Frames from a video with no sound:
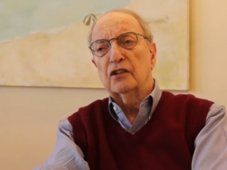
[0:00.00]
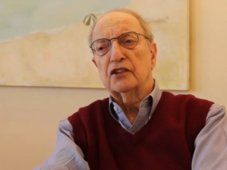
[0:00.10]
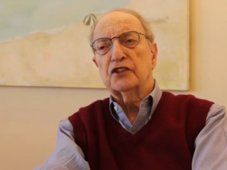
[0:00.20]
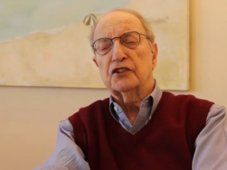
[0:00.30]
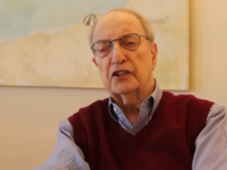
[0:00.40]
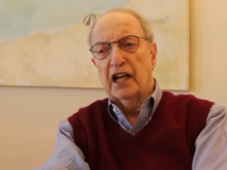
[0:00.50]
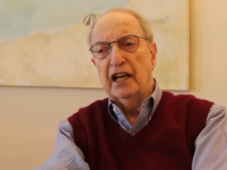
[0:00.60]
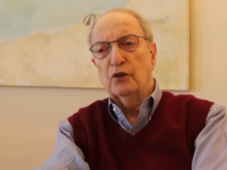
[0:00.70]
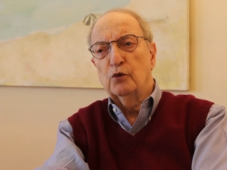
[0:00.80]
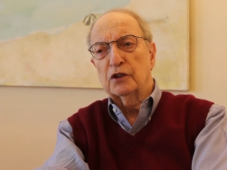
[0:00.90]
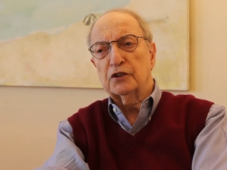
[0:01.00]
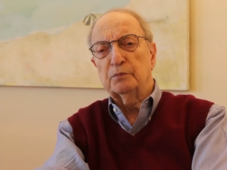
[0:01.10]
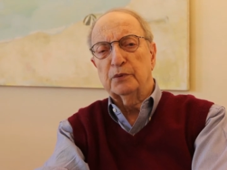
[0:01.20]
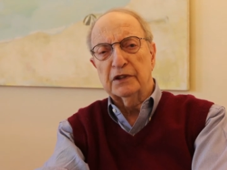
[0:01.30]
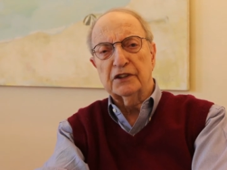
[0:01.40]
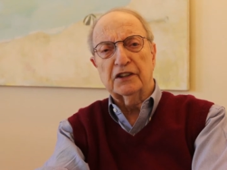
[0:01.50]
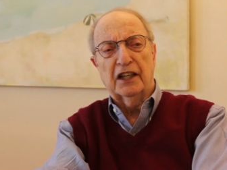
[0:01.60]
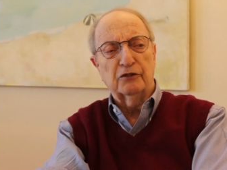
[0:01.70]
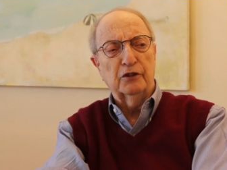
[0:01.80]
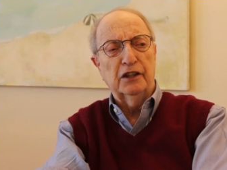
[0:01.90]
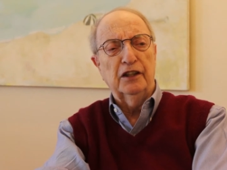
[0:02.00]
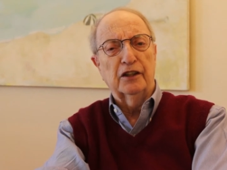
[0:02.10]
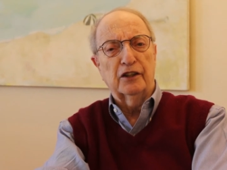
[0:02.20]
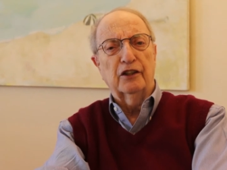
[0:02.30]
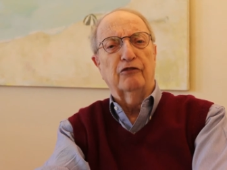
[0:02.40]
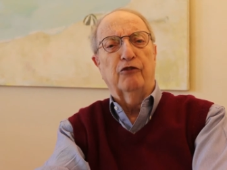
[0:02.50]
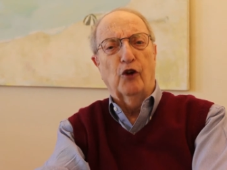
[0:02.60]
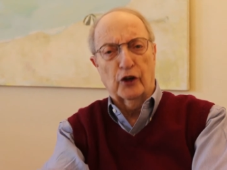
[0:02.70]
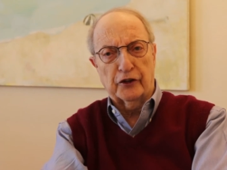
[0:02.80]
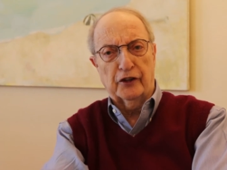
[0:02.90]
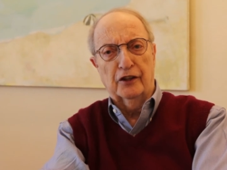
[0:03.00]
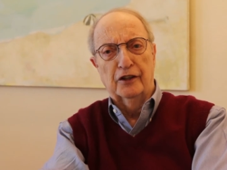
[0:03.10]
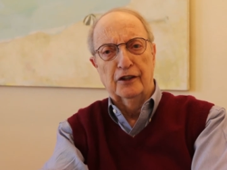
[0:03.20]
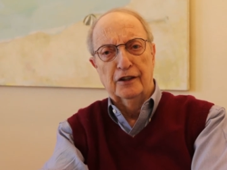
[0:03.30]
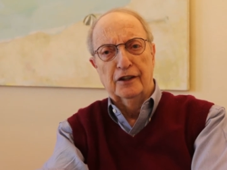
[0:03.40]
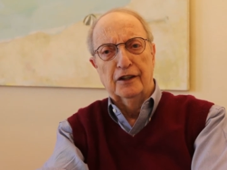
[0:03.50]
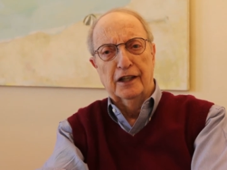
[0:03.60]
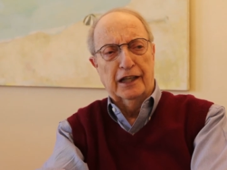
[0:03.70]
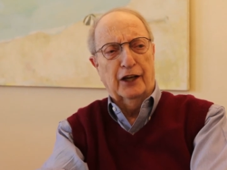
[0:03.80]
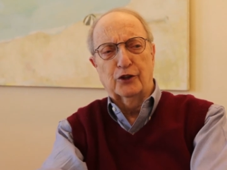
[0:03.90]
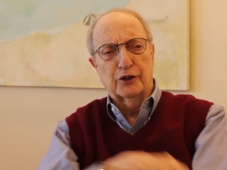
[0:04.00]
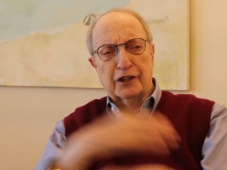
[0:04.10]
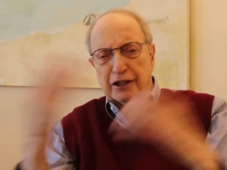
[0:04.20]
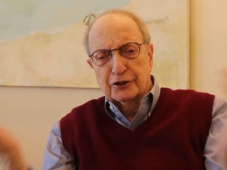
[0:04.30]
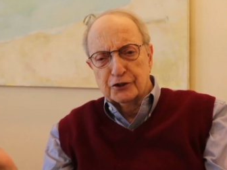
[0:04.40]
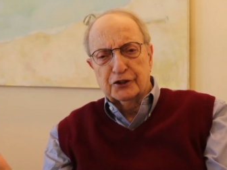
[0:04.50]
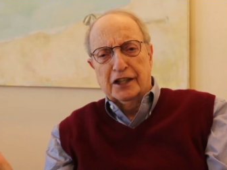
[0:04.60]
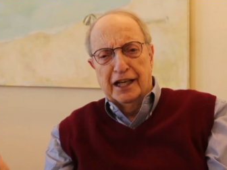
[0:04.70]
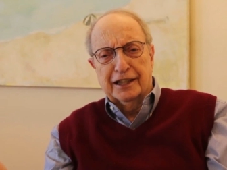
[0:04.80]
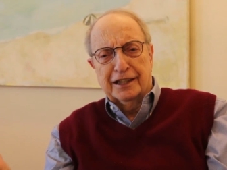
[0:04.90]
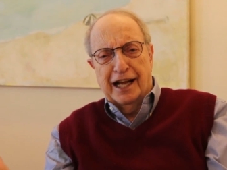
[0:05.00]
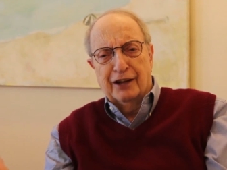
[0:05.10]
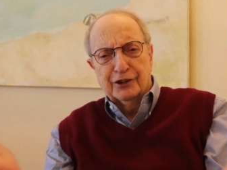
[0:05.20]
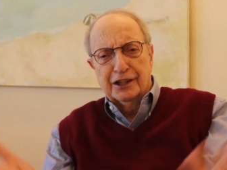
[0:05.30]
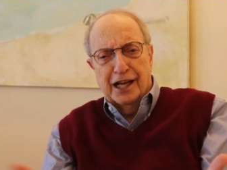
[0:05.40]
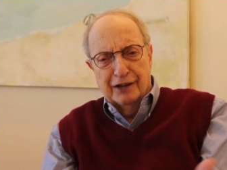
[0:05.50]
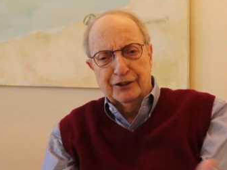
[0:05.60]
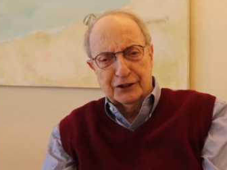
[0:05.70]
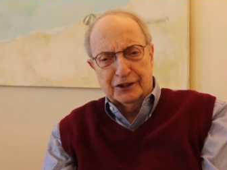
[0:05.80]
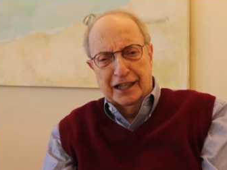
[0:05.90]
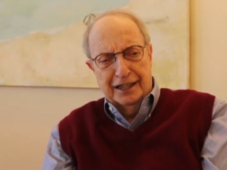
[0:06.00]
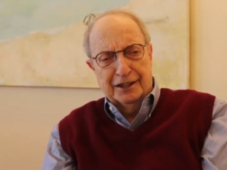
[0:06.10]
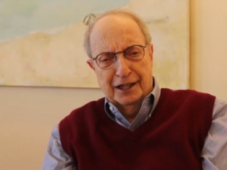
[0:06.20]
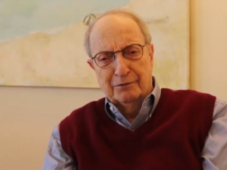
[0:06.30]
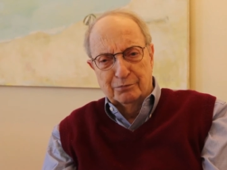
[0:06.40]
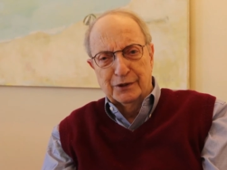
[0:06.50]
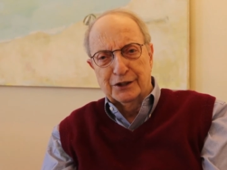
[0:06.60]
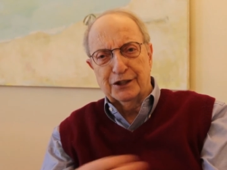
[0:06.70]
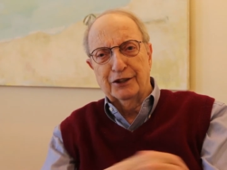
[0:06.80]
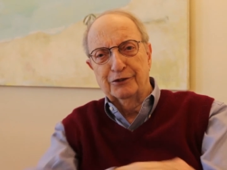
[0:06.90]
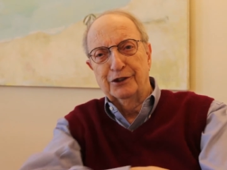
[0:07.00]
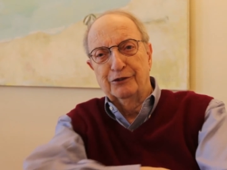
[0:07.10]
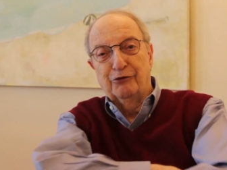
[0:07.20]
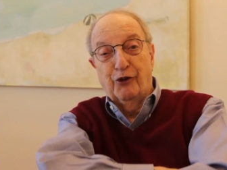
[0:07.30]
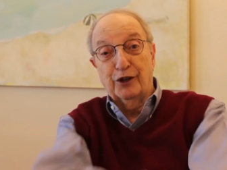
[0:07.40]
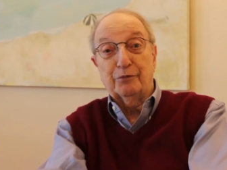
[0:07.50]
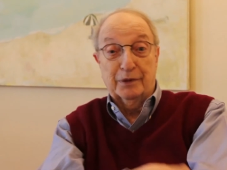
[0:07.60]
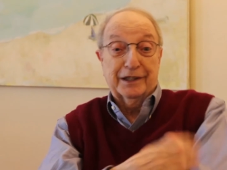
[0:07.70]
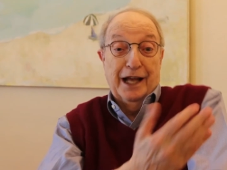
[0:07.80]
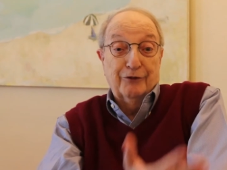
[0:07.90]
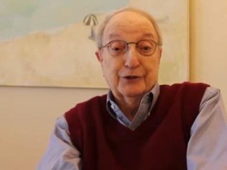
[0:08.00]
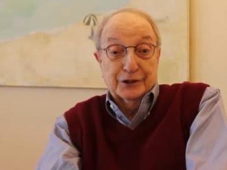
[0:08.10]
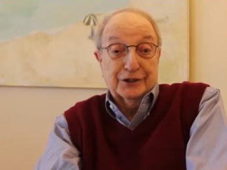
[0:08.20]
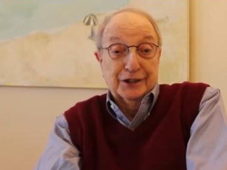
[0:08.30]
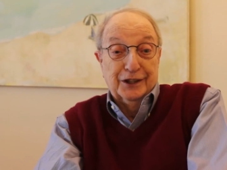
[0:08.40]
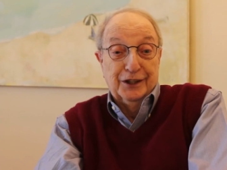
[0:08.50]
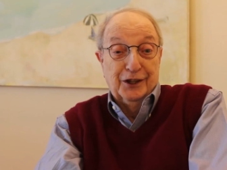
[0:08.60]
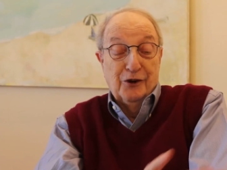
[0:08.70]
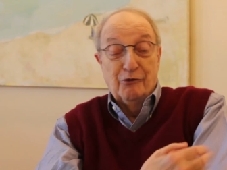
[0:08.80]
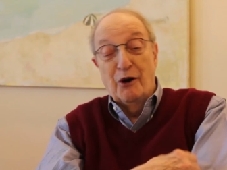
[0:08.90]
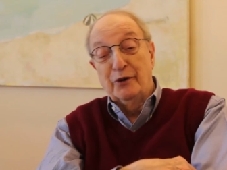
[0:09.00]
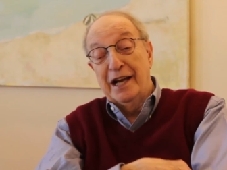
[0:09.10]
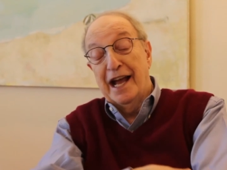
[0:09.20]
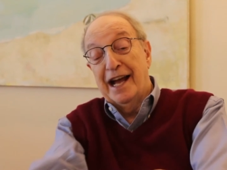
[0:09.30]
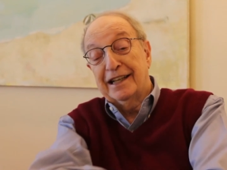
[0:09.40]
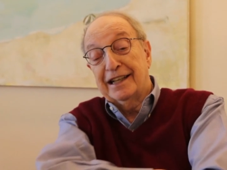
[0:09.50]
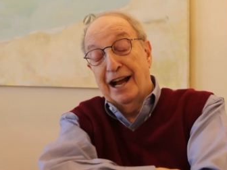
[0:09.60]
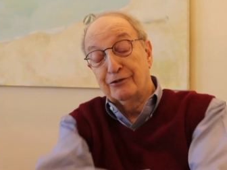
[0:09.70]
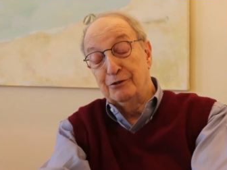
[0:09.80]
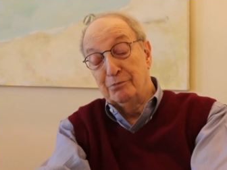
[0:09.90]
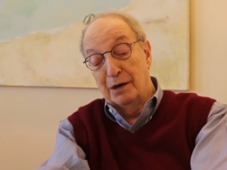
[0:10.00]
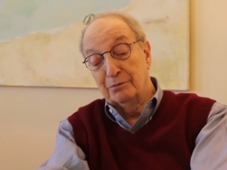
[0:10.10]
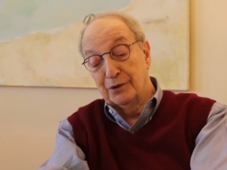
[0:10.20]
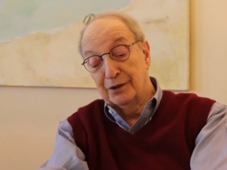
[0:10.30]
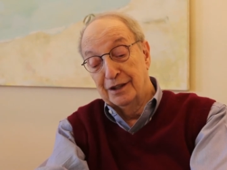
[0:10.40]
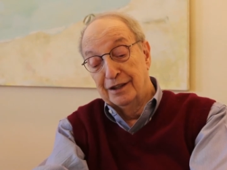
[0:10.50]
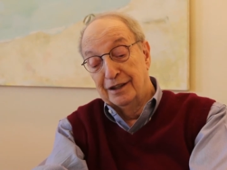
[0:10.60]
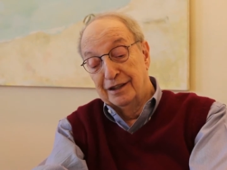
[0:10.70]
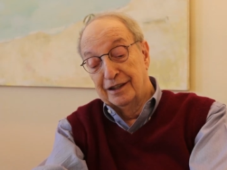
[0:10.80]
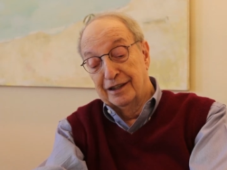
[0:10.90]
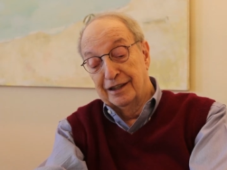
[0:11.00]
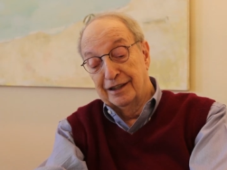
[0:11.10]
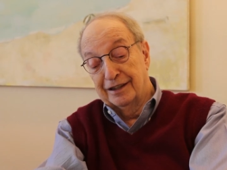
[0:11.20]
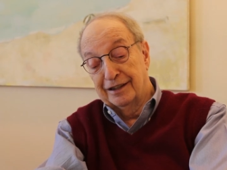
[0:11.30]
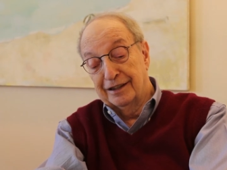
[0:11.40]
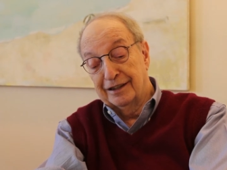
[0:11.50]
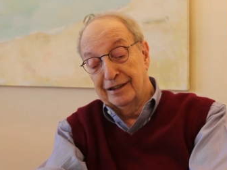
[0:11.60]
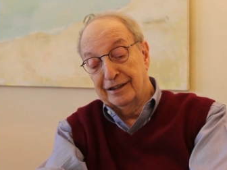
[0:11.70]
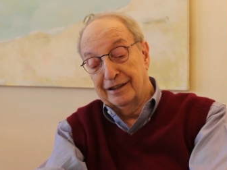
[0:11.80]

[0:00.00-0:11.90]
the steak was Prince Henry IV, and I couldn't understand how do you have a steak named Prince Henry IV, but that was what we had, and I remember uh,